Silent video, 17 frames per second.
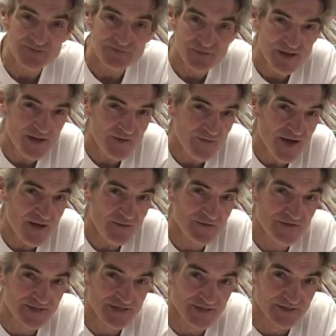let's play
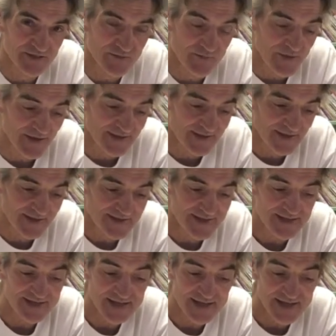around with this a little bit,
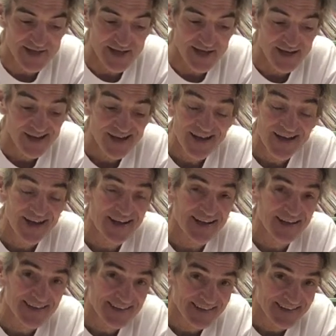because I'll tell you,
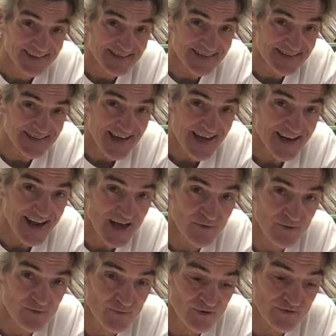this is
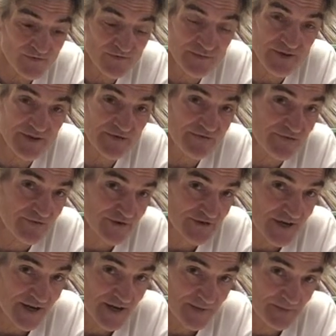not how it worked for me the
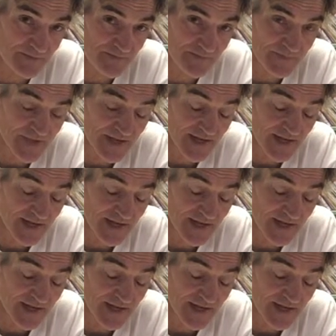first time.